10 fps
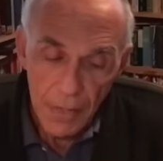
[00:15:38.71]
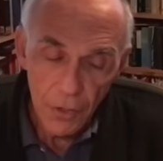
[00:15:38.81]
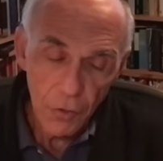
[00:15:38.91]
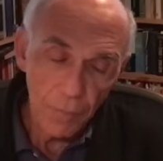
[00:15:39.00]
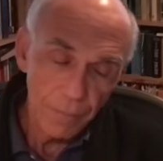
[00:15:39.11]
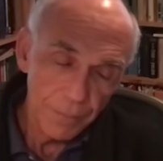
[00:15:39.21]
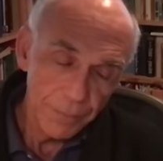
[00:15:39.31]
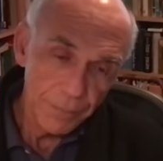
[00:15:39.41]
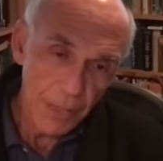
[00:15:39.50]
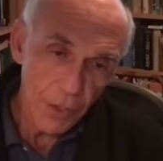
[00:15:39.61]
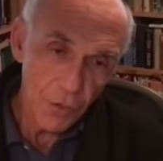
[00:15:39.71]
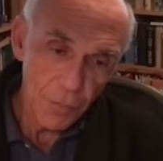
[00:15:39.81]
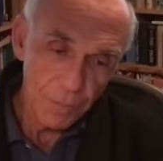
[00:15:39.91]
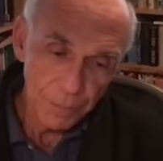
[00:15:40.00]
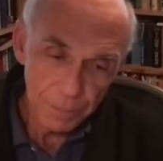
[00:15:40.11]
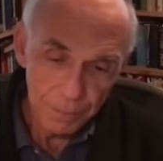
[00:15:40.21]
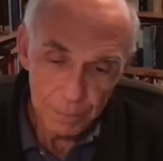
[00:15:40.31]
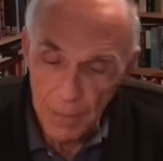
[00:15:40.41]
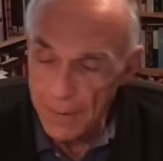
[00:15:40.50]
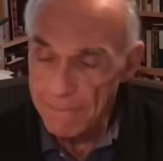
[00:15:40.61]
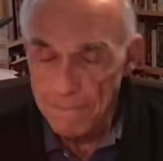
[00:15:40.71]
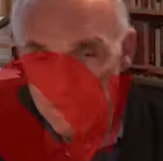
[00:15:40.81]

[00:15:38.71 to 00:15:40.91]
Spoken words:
Thank you. Thank you. Bye.